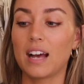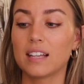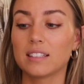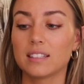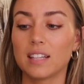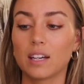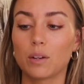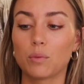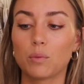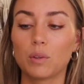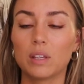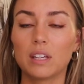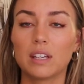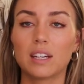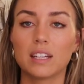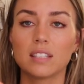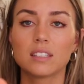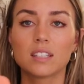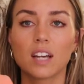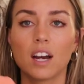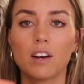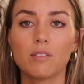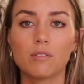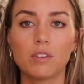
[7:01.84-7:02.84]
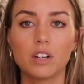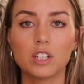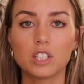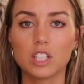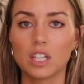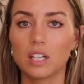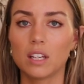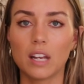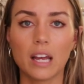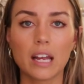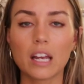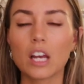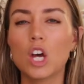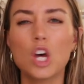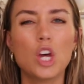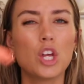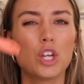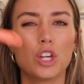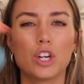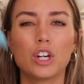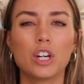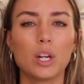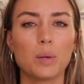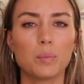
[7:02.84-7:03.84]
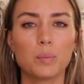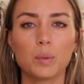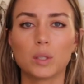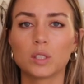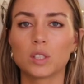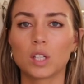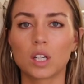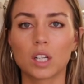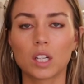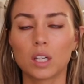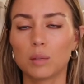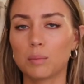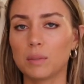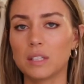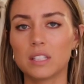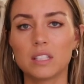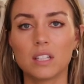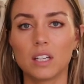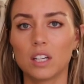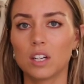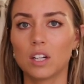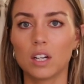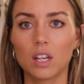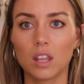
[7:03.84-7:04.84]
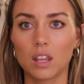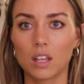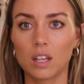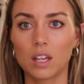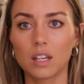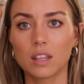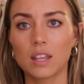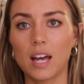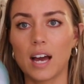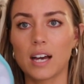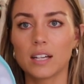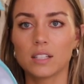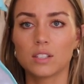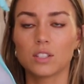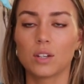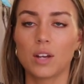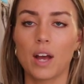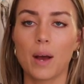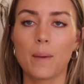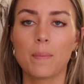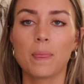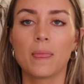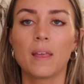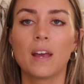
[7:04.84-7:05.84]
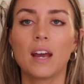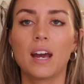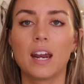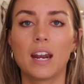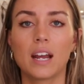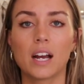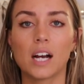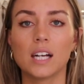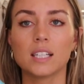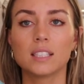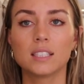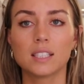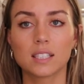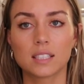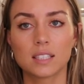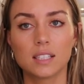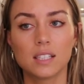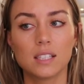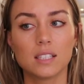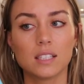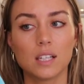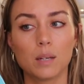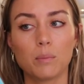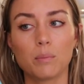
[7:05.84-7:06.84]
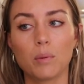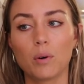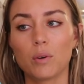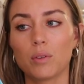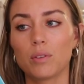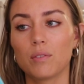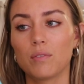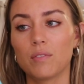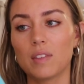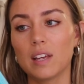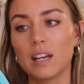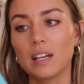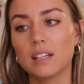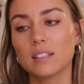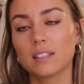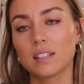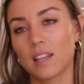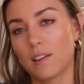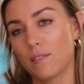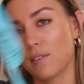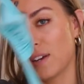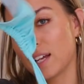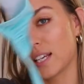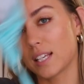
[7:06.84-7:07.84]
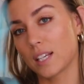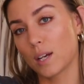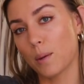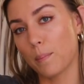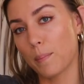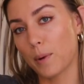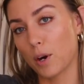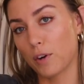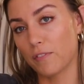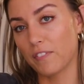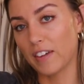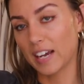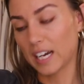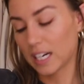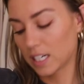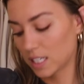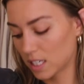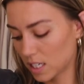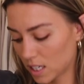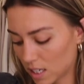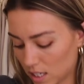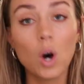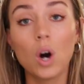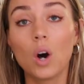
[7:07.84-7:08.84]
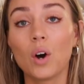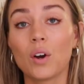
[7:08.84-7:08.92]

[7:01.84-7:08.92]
has like really nice coverage and like your nipples aren't gonna be seen or anything like that. So yeah, and I got sixes in both of these and they fit perfect.